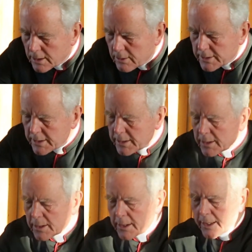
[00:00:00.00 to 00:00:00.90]
Okay,
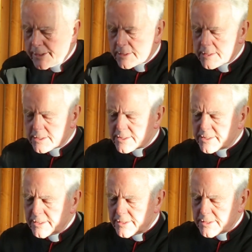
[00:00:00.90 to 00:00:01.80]
and it's the
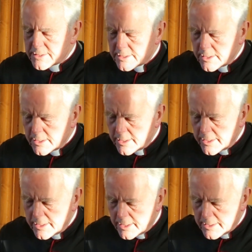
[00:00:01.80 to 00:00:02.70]
series,
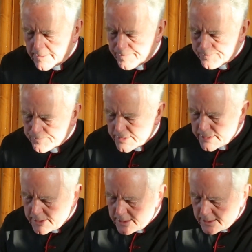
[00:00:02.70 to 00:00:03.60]

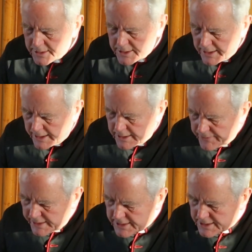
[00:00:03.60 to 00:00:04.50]
the slide
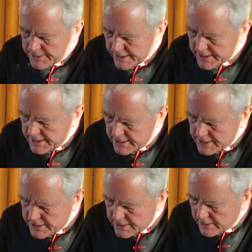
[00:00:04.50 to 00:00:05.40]
of the SSPX in
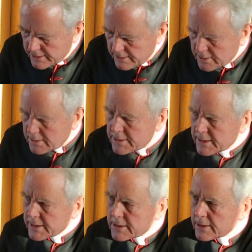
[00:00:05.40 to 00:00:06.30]
its historical
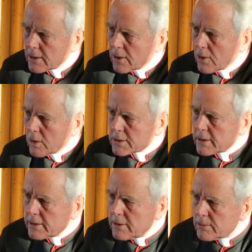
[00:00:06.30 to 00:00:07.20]
context. What's
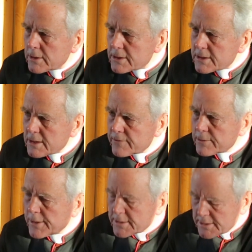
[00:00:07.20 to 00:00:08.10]
going on with the Society
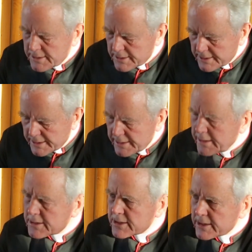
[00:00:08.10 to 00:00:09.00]
of Pius X today?
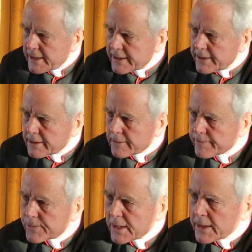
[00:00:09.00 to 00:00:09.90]
It's sliding.
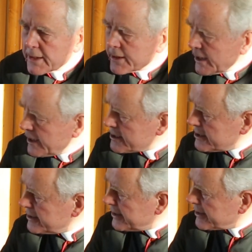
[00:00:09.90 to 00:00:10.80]
It
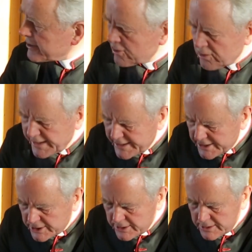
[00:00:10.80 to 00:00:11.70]
hasn't yet
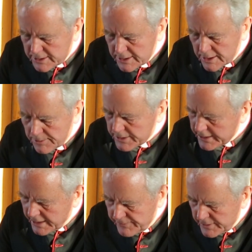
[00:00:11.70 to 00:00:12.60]
crashed,
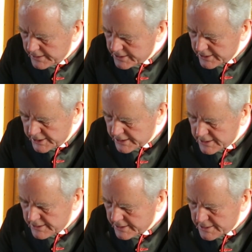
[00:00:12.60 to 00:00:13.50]
but everything
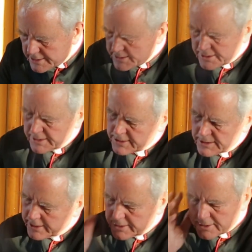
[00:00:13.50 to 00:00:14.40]
suggests that it's
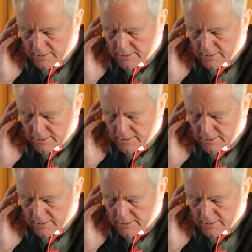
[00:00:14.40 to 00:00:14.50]
going